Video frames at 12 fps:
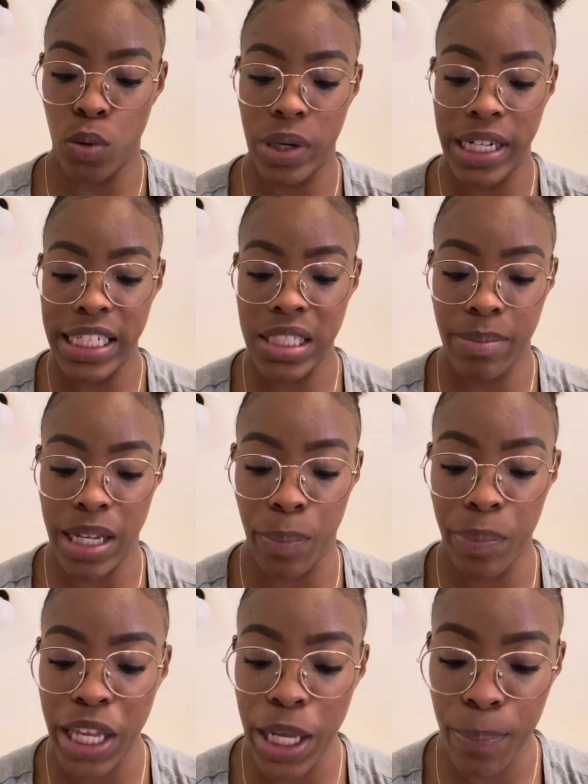We need to be a
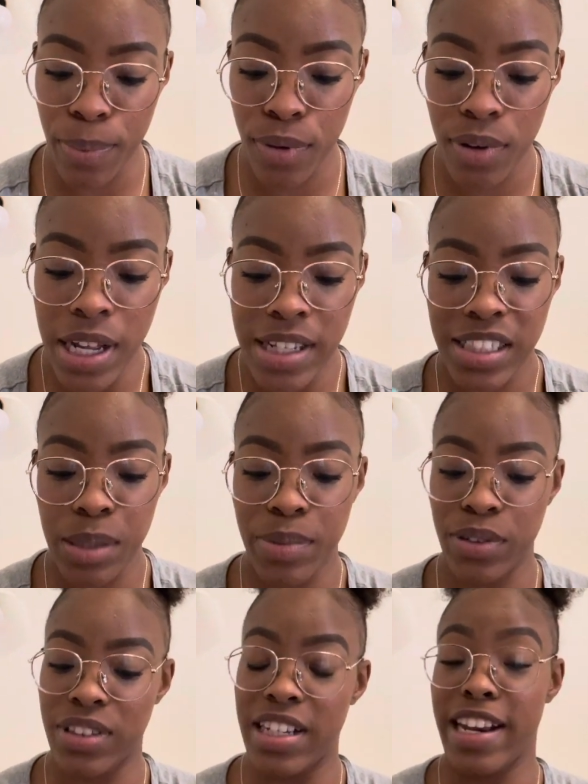people to
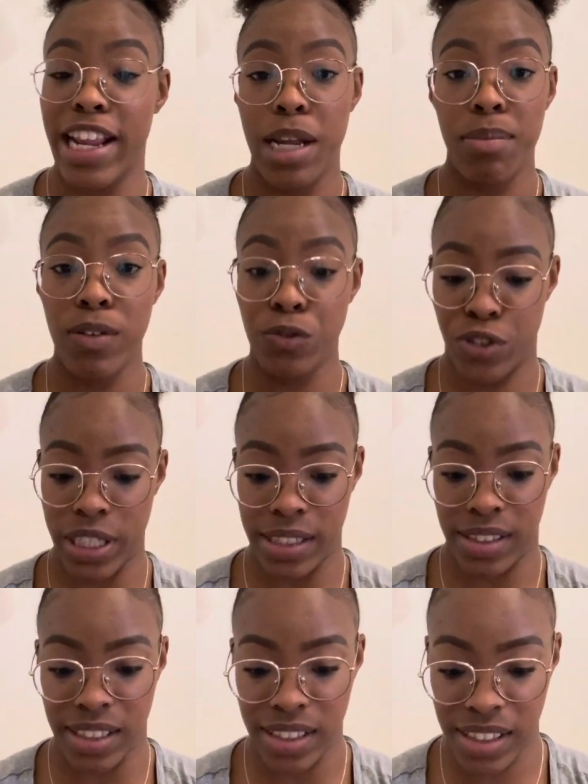build the name of
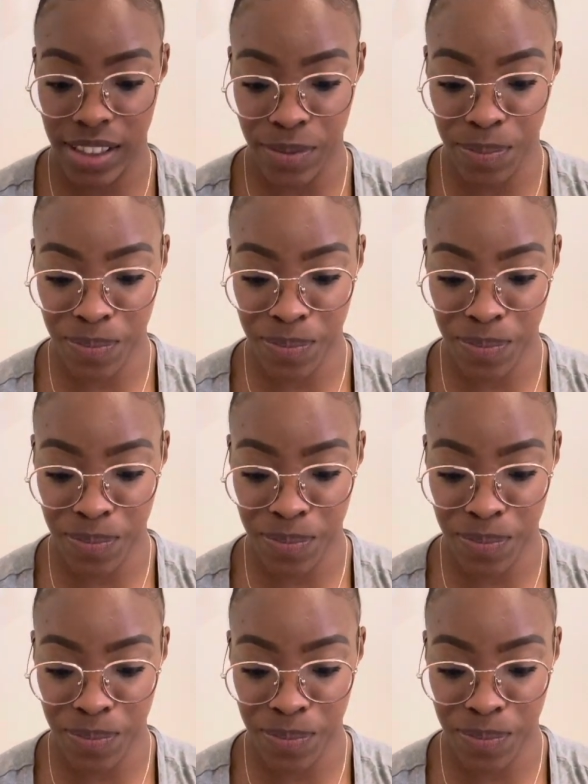Jesus,